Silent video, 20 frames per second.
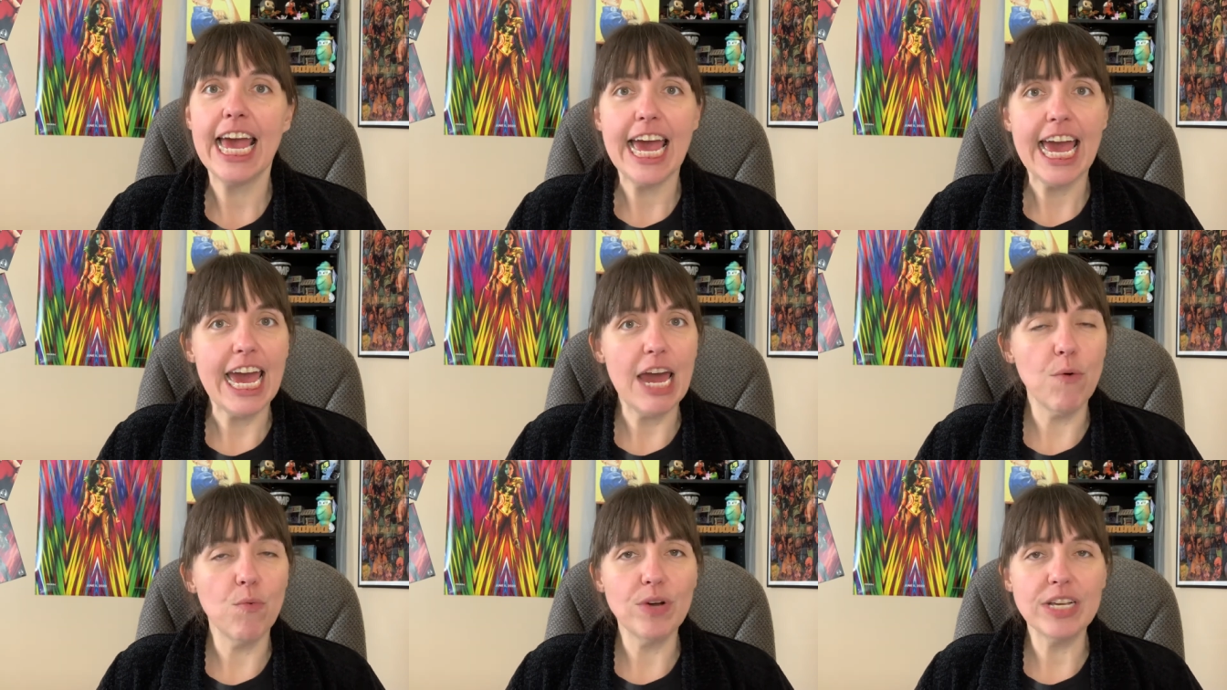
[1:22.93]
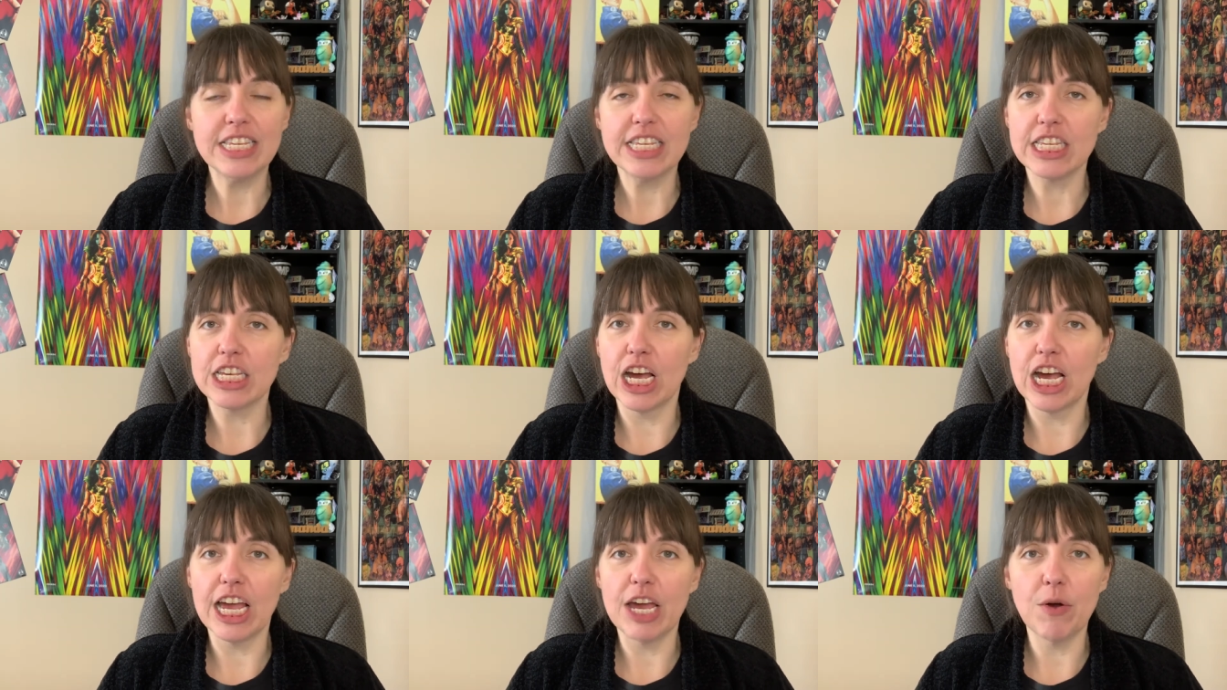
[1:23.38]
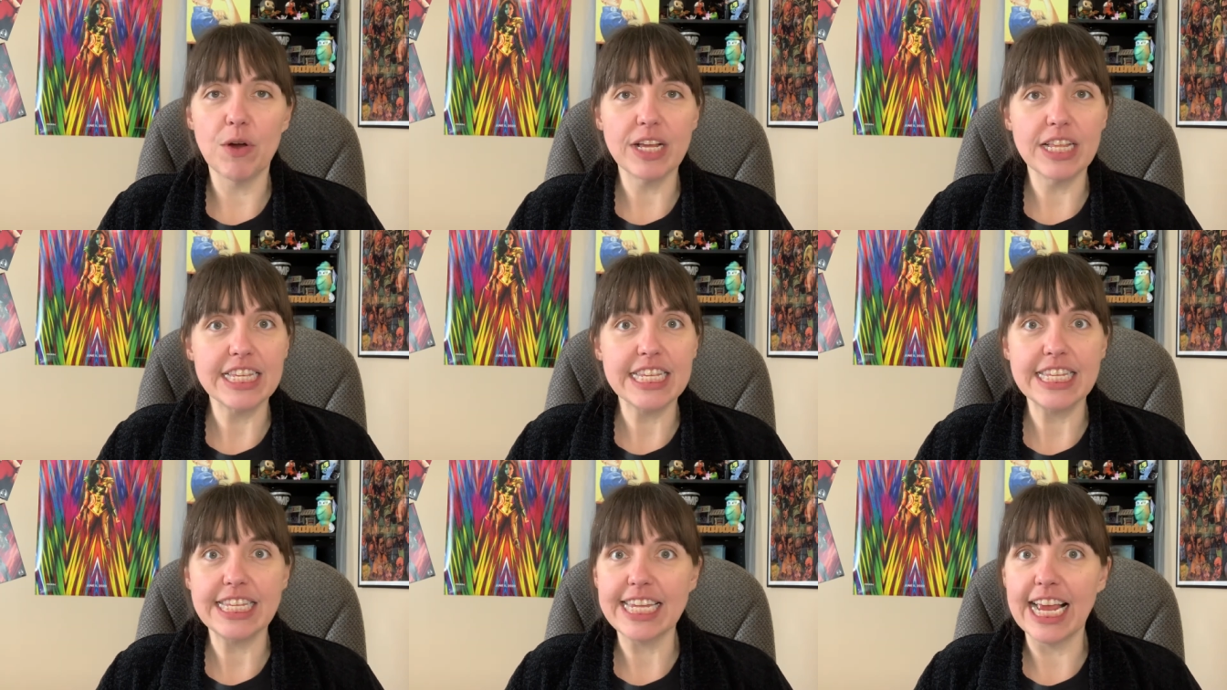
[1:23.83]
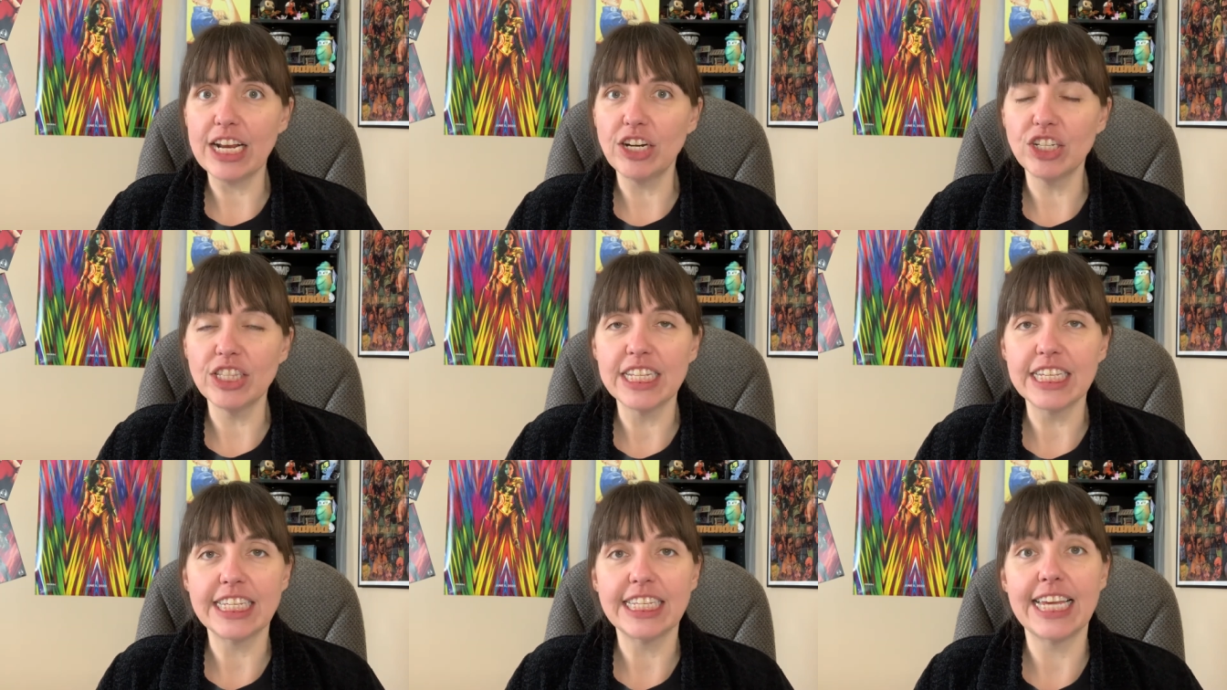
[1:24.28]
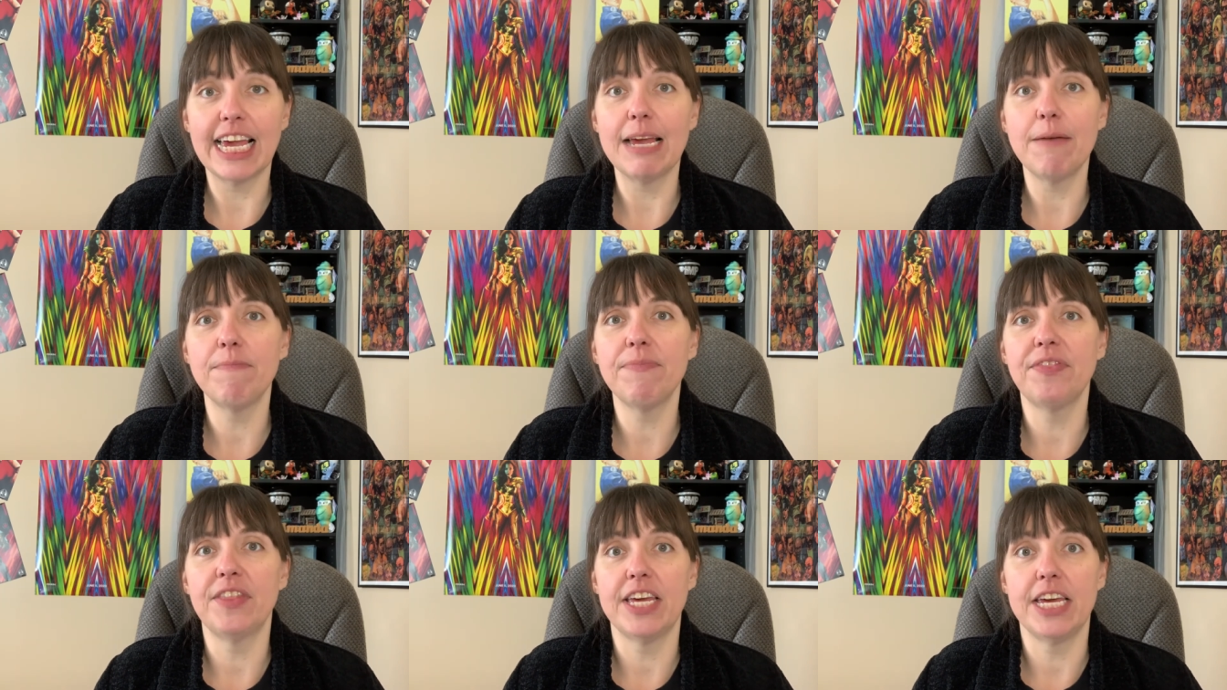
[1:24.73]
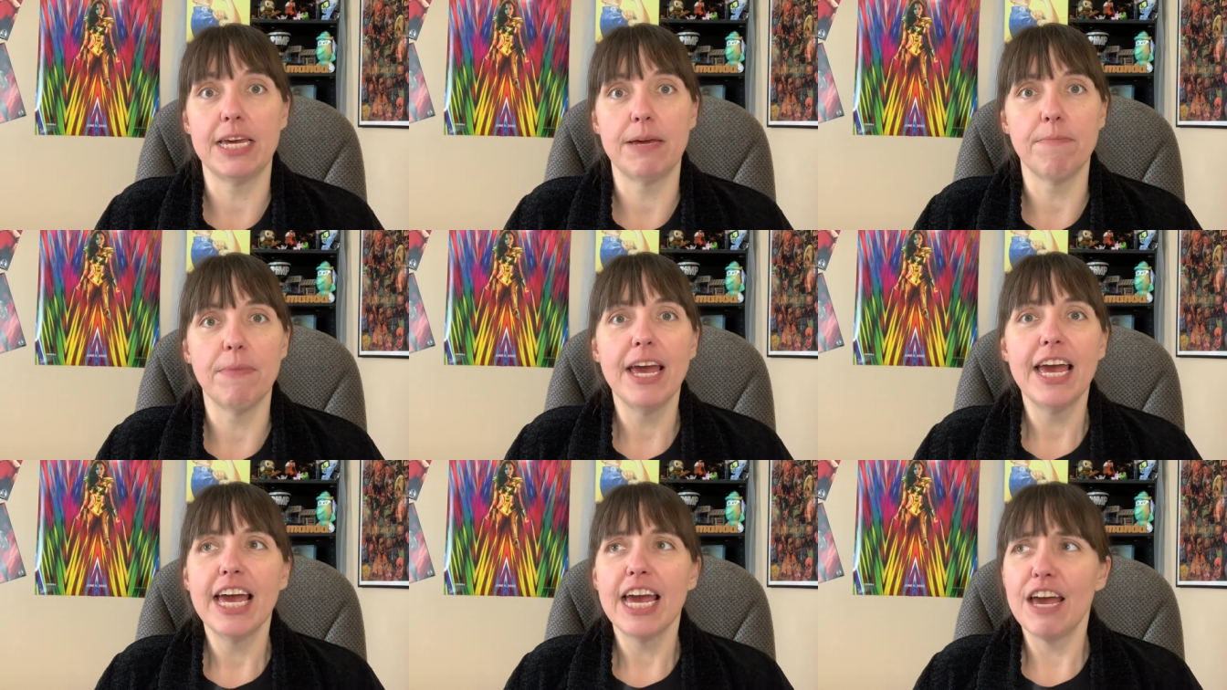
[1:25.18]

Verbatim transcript: it was it stayed on the same theme.